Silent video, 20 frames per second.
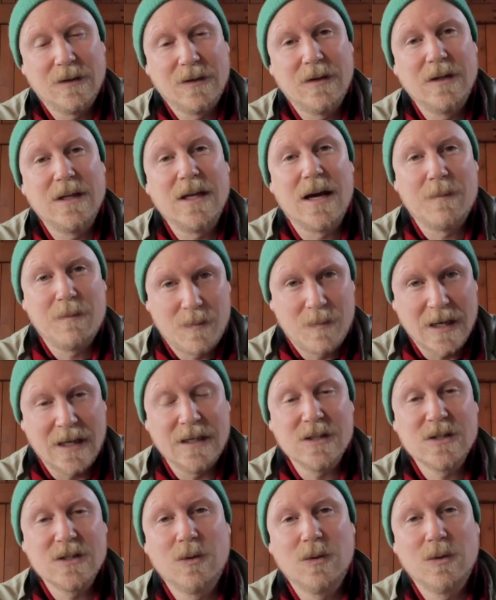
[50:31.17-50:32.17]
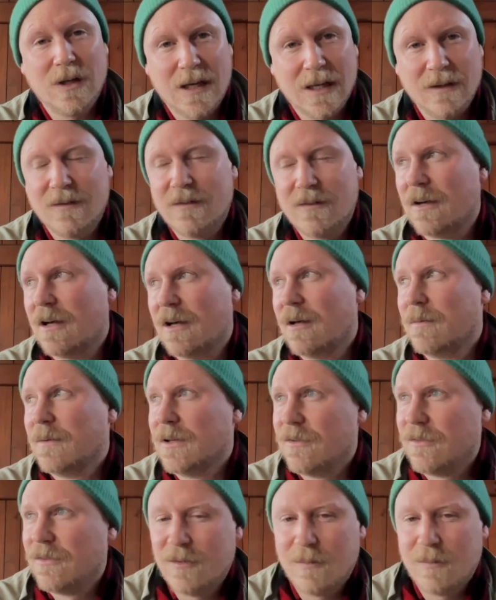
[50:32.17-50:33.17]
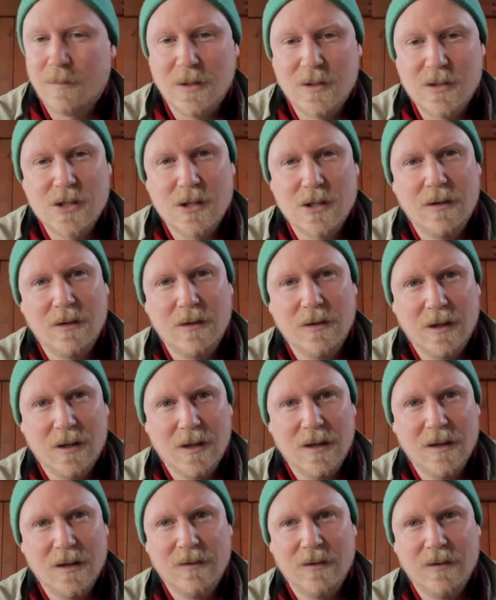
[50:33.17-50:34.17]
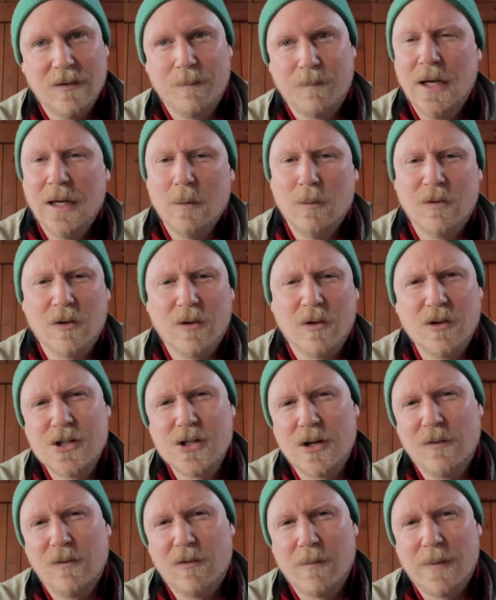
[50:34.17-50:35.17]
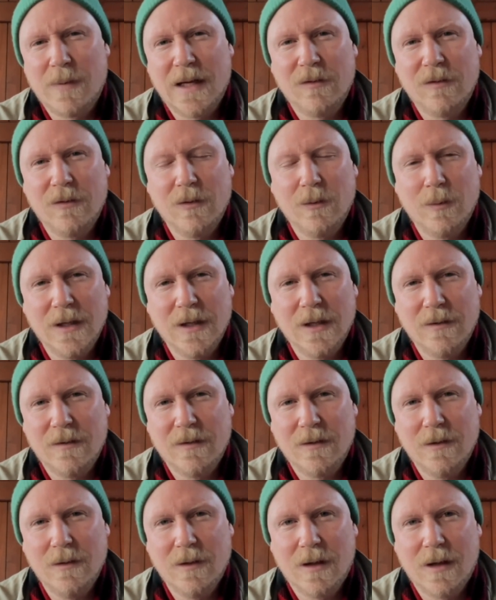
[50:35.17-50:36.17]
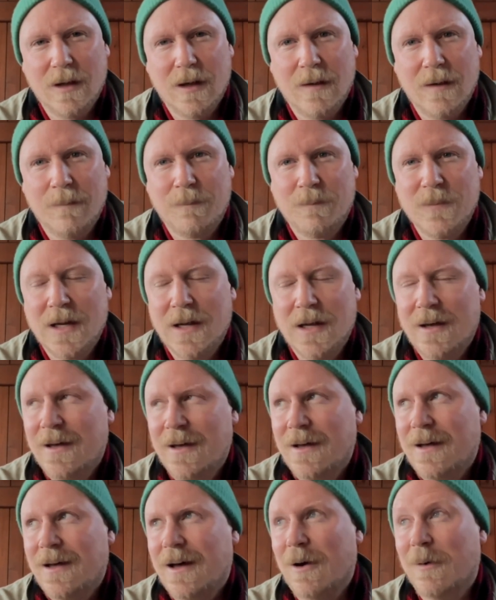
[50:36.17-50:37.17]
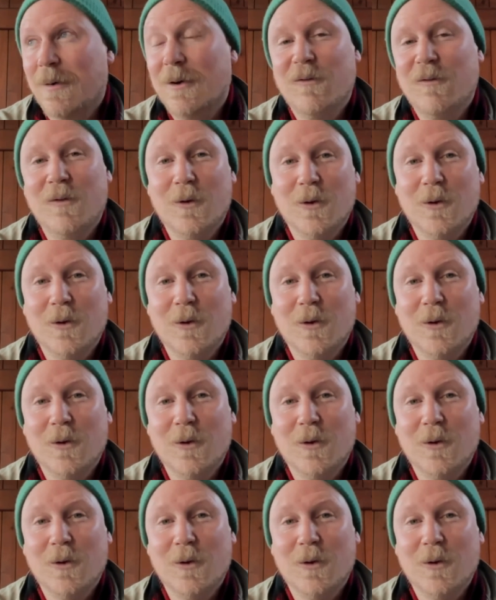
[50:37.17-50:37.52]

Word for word: Yeah, and it's called Anselm, that's just been shown at the Curzon. It was on show for about two weeks in the U K. I went four